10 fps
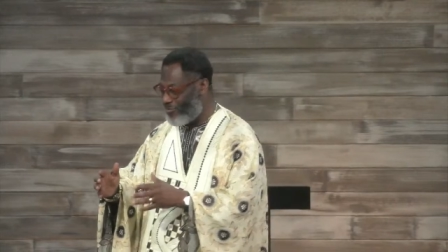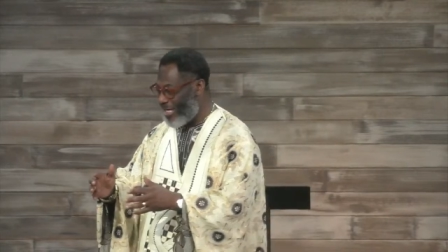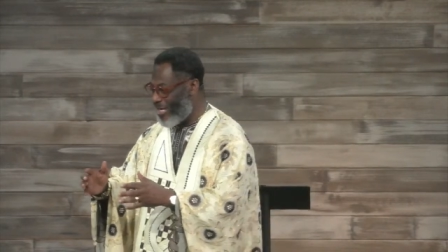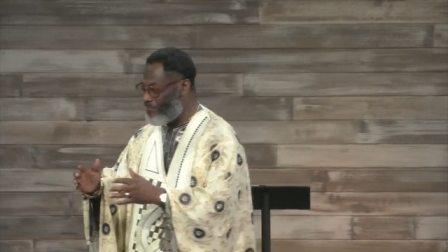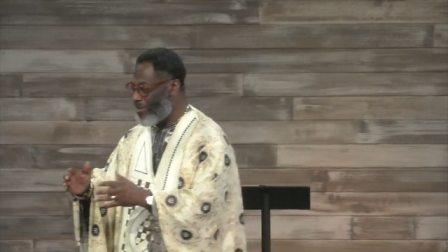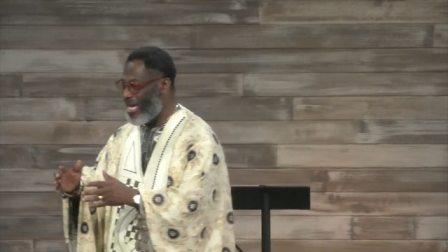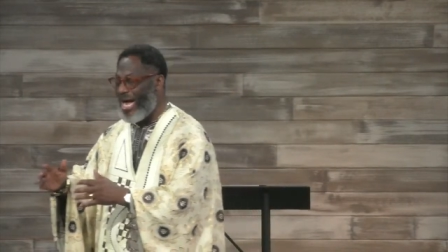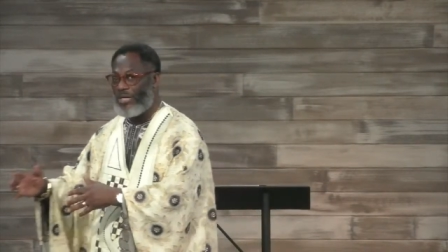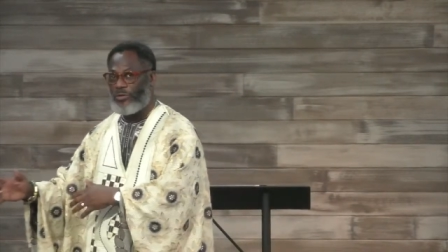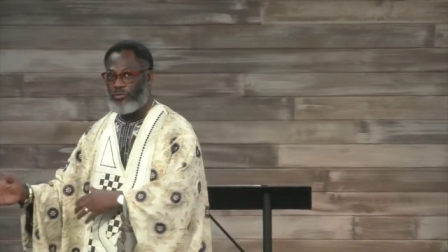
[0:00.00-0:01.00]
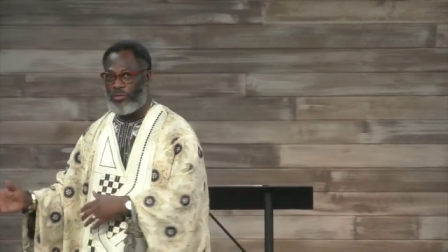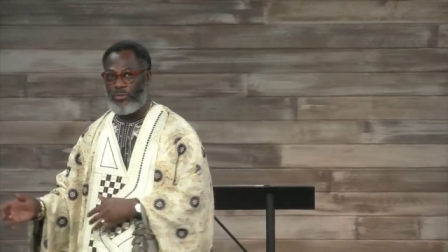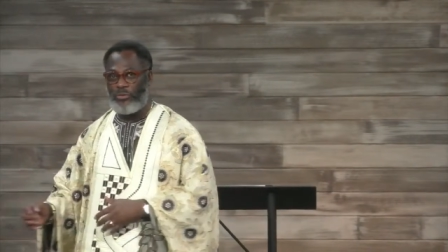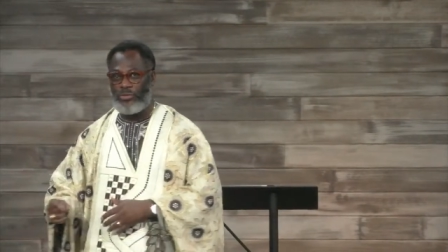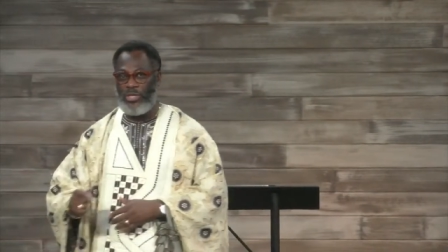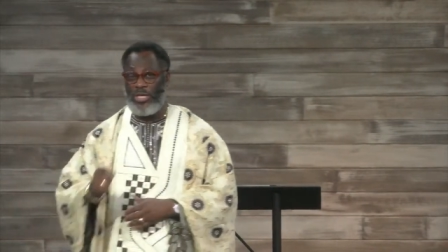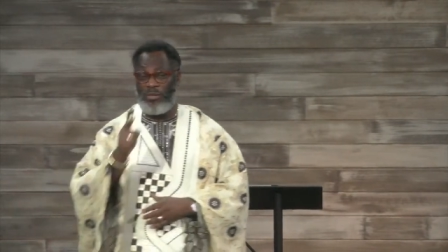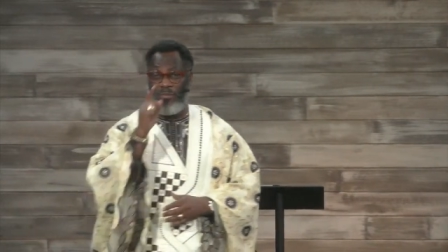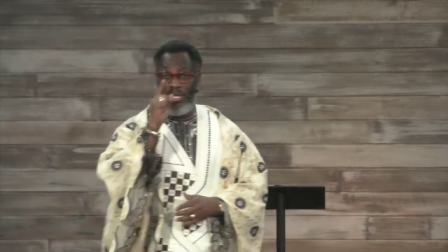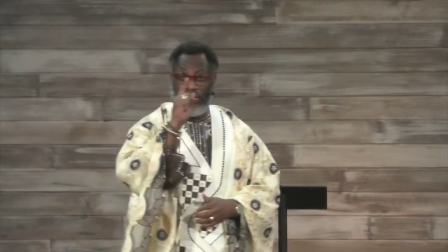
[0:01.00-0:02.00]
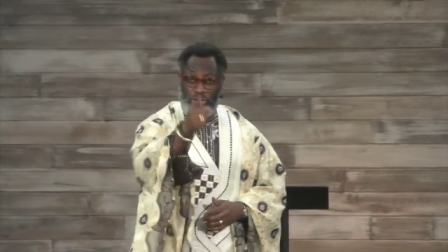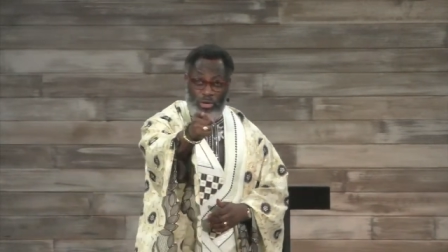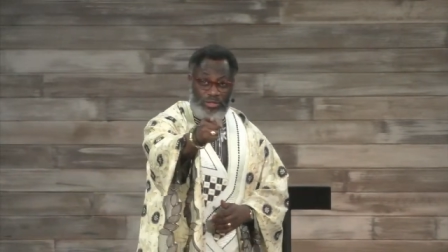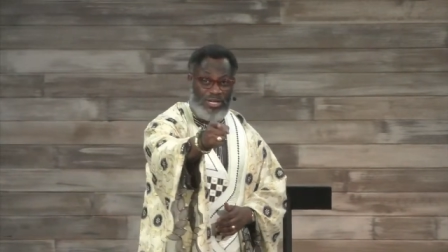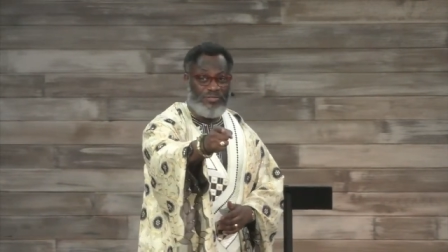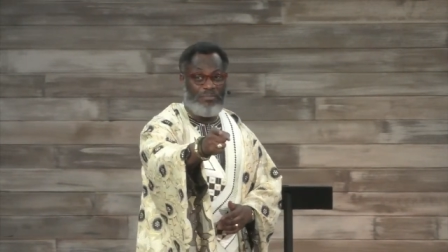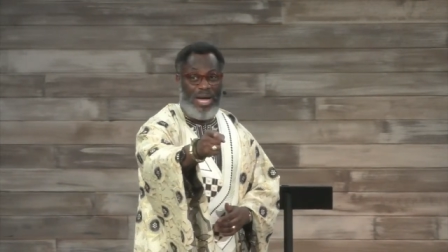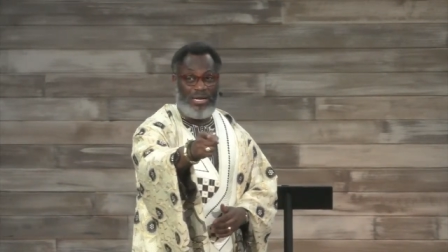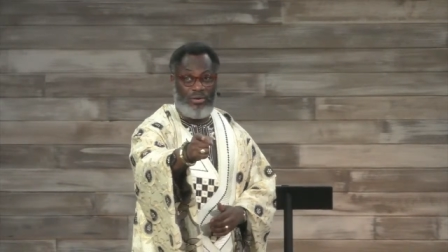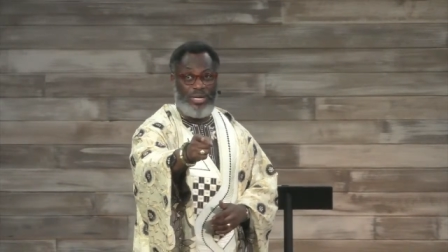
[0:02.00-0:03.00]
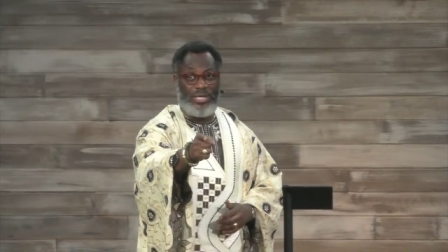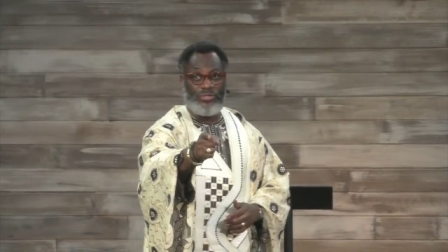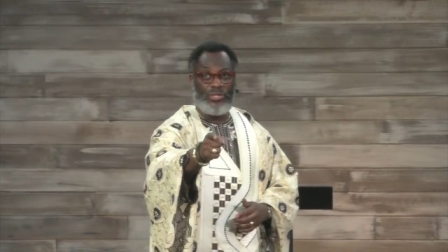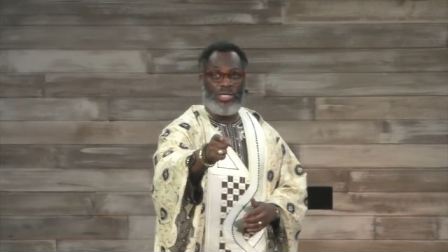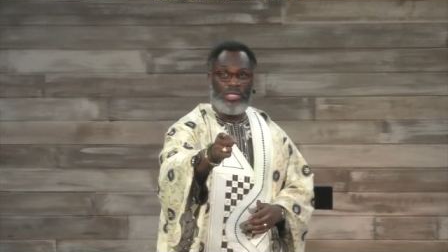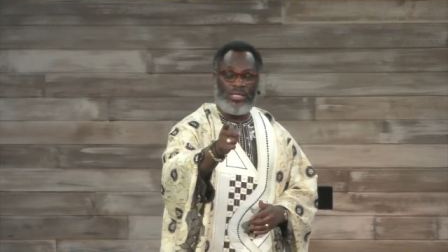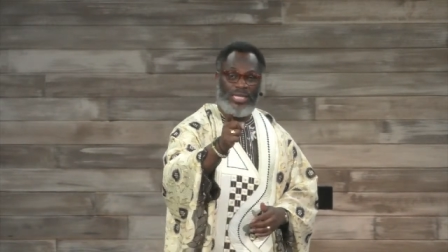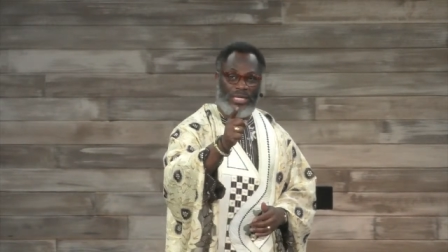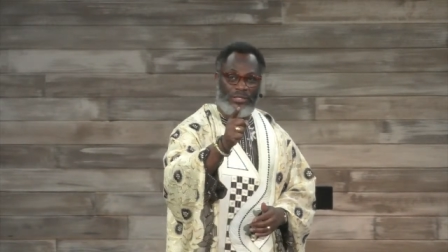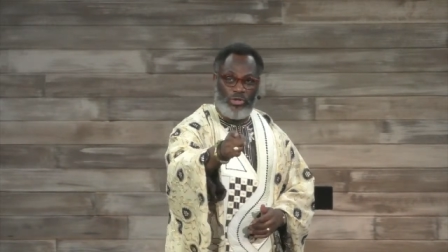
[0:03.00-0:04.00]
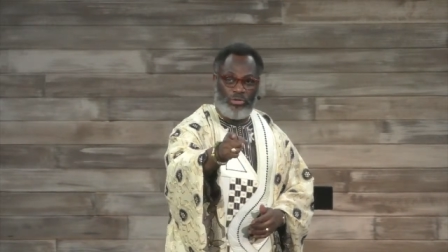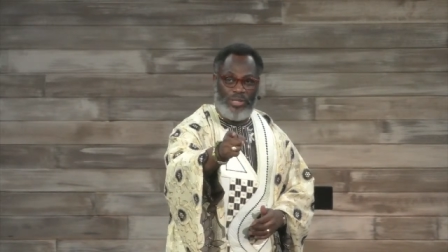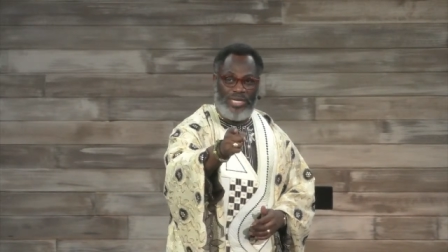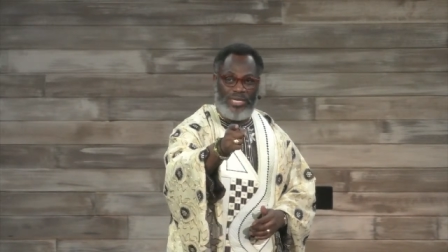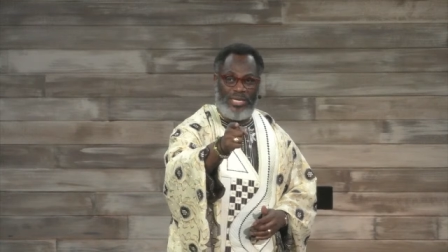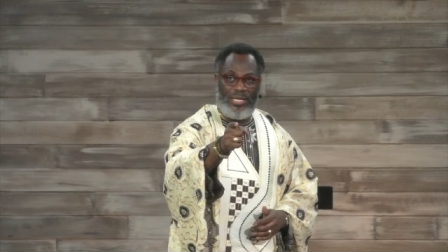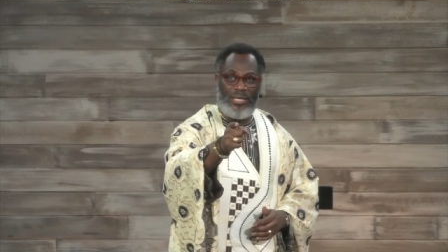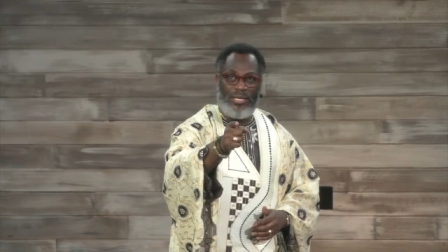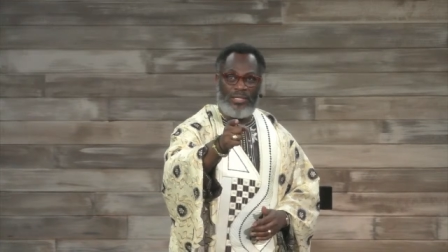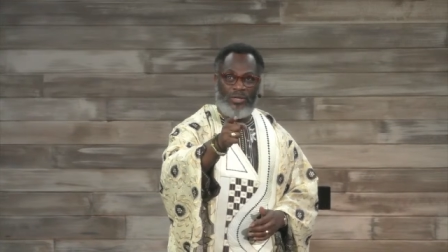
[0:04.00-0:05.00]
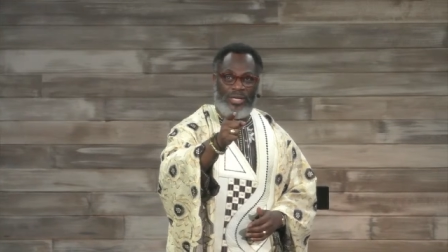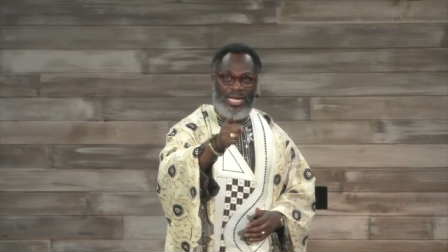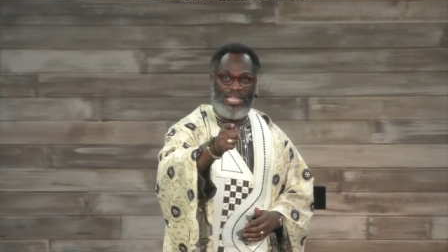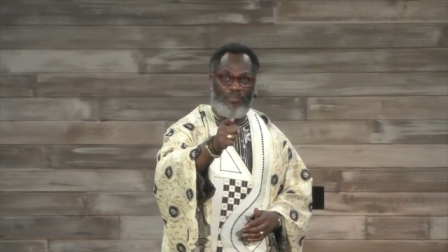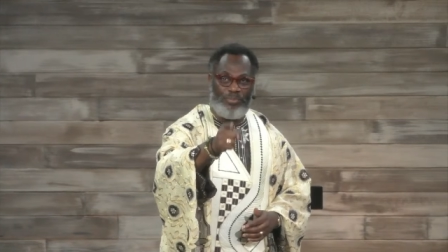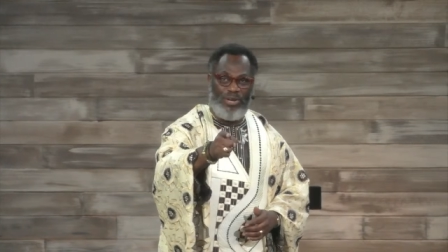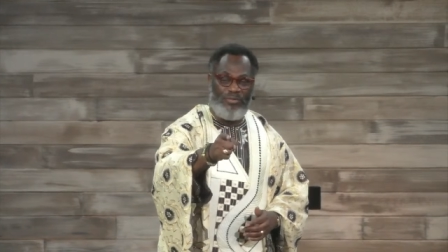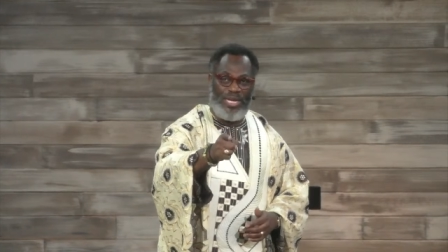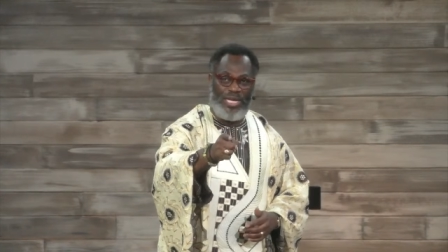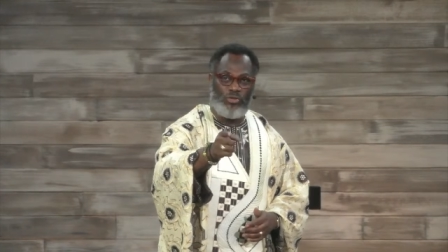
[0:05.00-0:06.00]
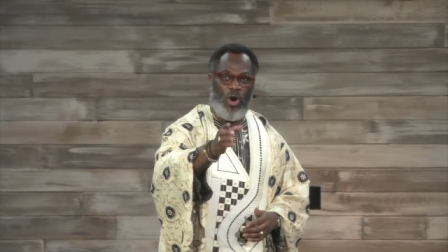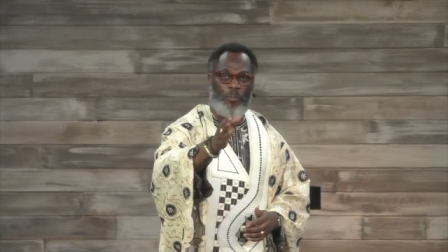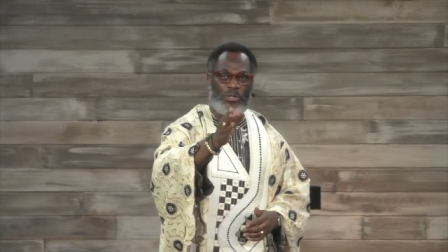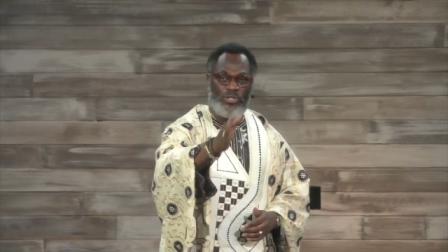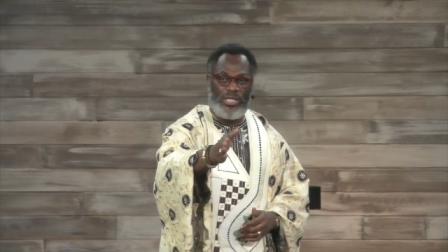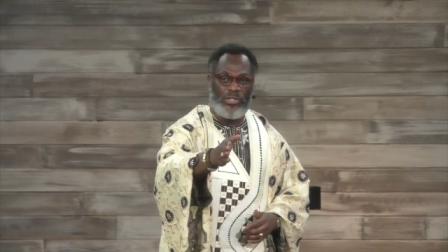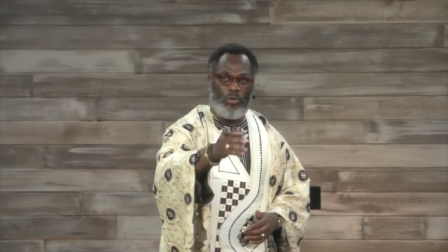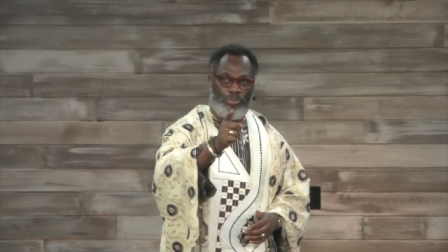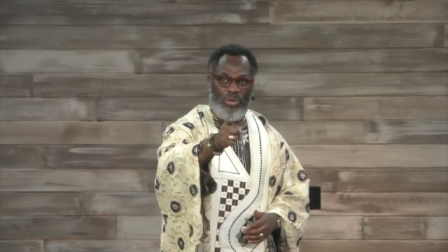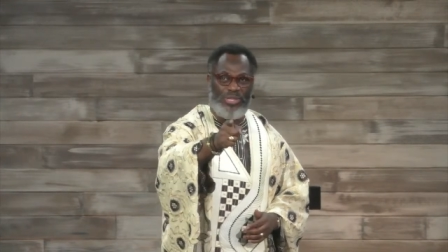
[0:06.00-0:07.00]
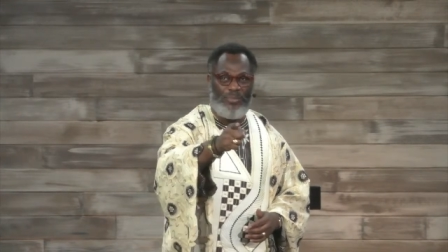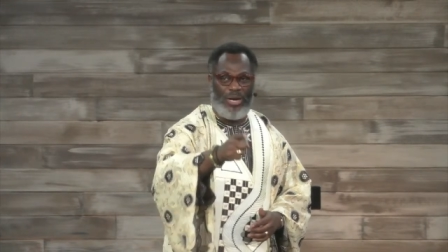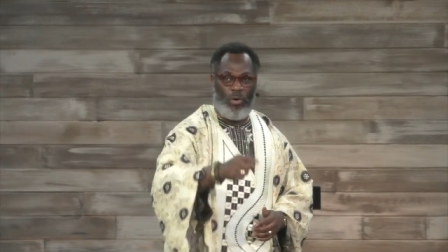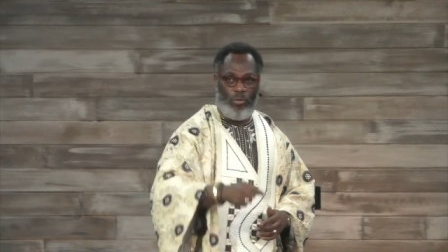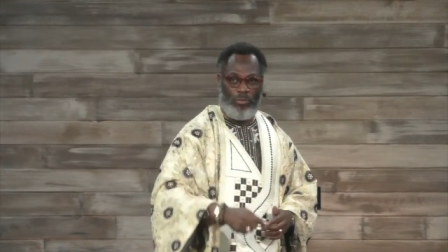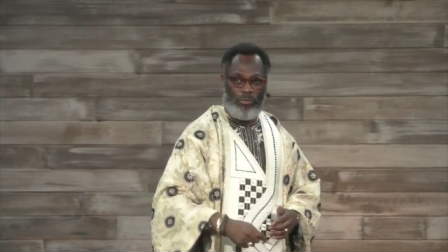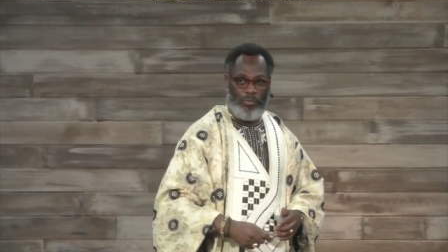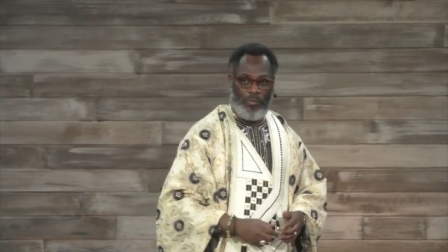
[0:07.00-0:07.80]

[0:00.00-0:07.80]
taken prayer out of schools. But the truth of the matter is their children don't get the privilege, opportunity to pray with them at home.